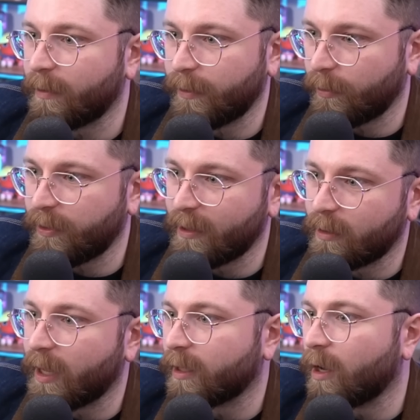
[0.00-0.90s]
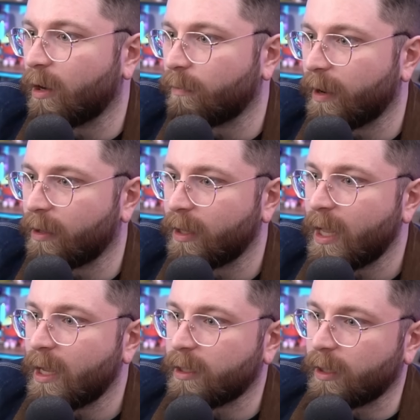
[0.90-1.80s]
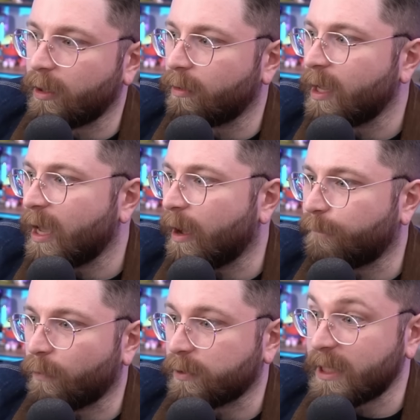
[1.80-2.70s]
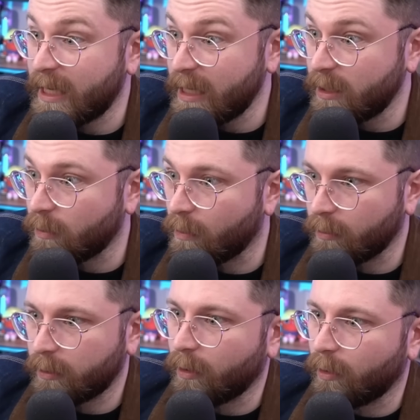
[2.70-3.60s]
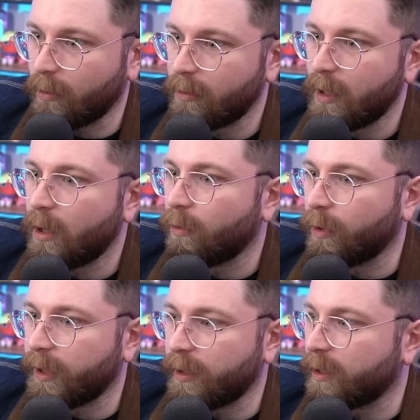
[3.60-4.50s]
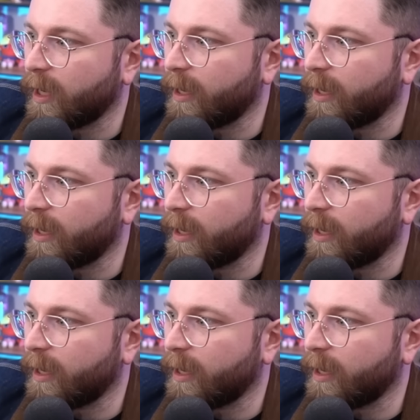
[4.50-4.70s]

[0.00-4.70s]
They'll think, like, oh, well, you know, a 14-year-old girl wouldn't